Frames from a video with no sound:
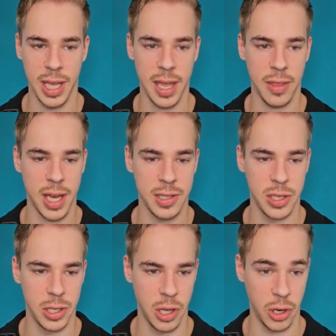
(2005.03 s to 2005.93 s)
get that?
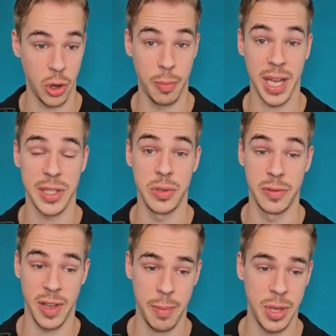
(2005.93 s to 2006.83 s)
You're gonna go back to
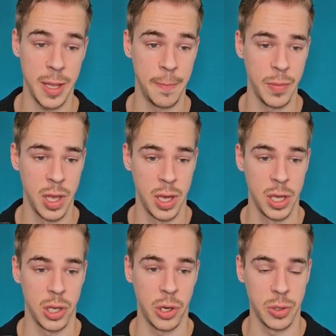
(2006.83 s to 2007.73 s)
Vapi,
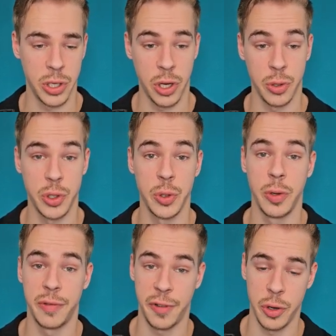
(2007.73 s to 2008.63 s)
going to go
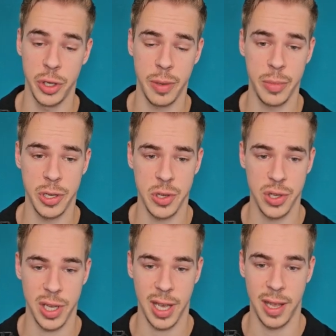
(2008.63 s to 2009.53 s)
to phone
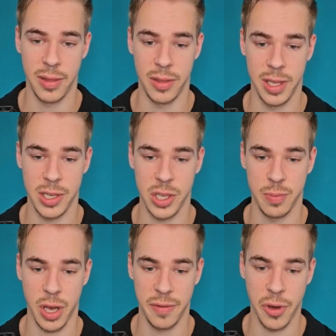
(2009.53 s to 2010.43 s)
numbers, and this is
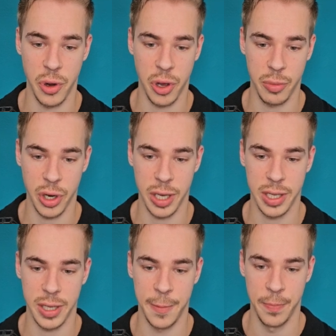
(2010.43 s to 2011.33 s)
my phone number
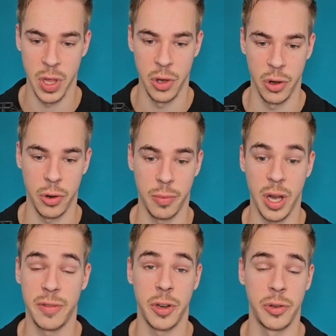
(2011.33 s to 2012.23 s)
ID or
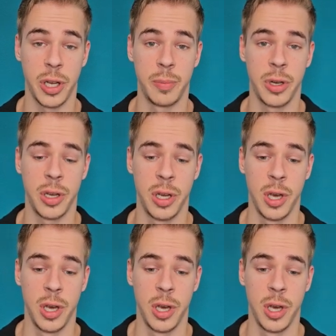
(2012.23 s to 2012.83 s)
my phone number.